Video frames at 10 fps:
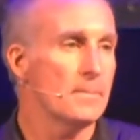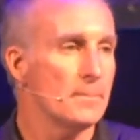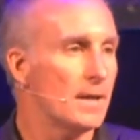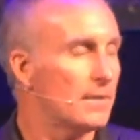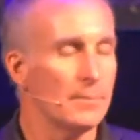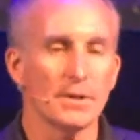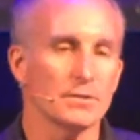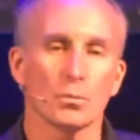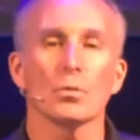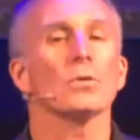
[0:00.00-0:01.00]
man, that makes
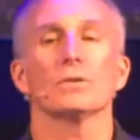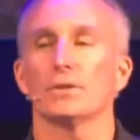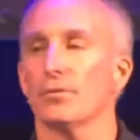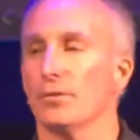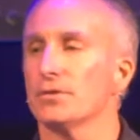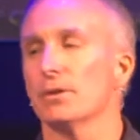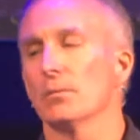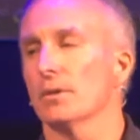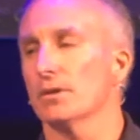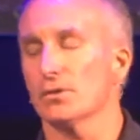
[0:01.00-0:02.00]
a world of difference in a
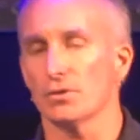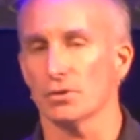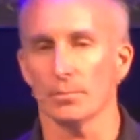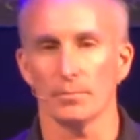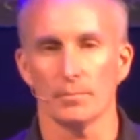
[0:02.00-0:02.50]
relationship.